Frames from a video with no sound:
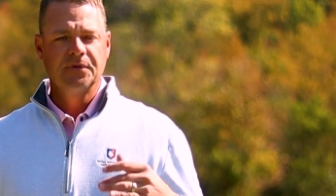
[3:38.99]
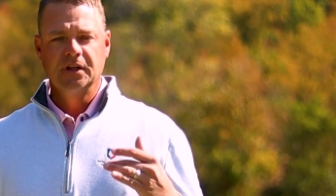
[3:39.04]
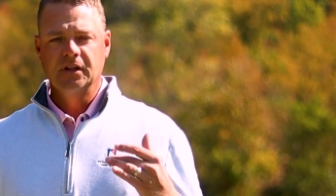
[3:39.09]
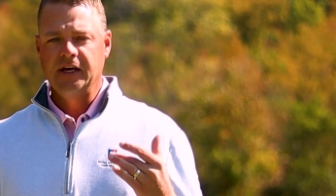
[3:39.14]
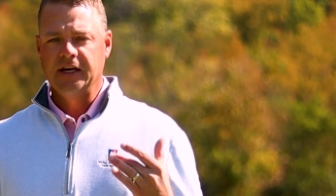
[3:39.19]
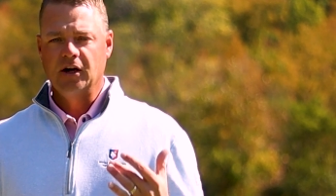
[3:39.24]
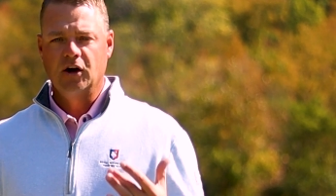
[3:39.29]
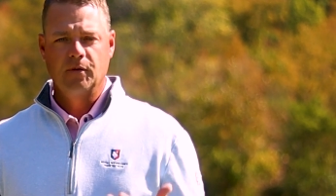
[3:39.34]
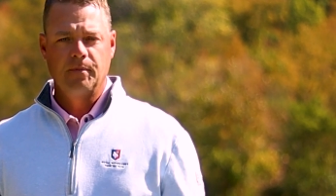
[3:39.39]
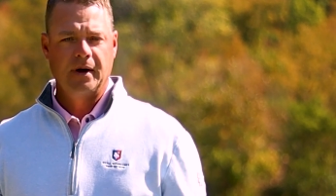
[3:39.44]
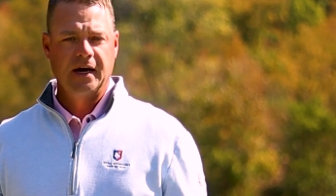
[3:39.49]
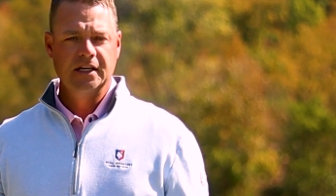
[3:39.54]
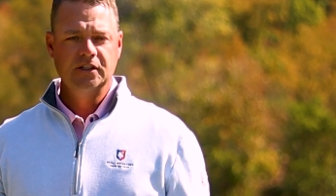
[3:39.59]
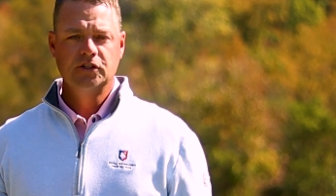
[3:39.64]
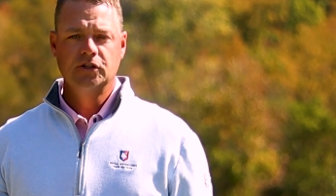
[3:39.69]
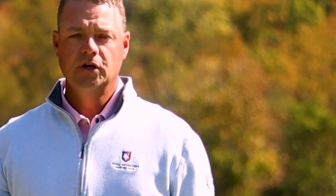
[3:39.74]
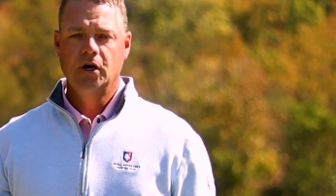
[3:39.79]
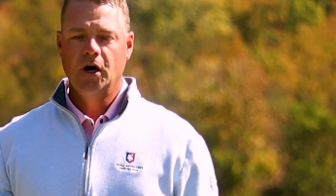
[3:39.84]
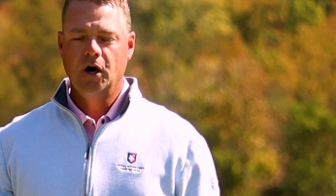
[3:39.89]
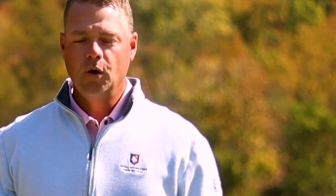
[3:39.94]
Like, our
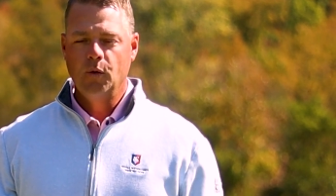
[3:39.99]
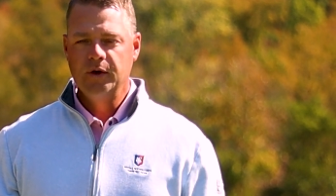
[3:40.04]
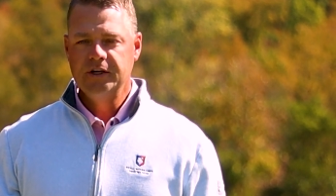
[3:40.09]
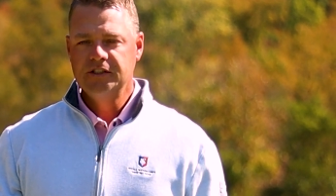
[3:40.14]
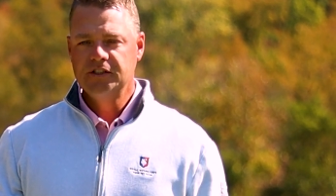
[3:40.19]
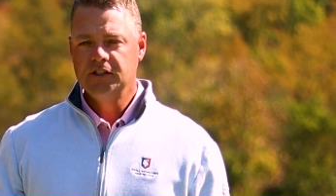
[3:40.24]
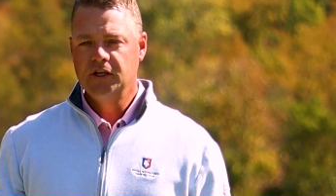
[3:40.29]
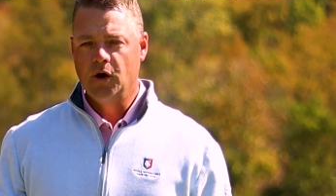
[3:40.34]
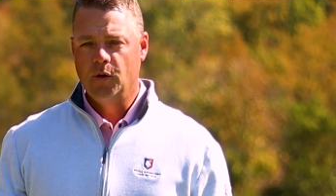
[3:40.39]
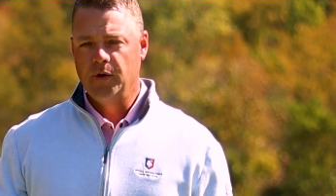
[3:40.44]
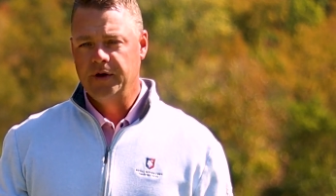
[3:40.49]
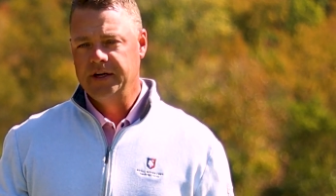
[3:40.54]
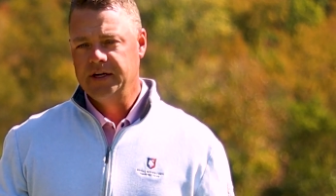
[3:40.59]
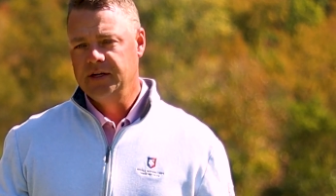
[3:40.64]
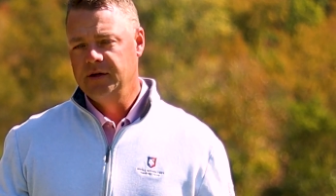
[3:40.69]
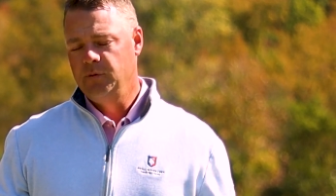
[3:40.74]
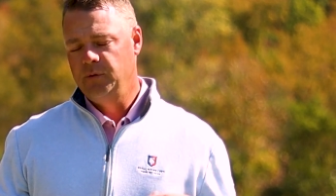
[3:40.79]
minds are always going.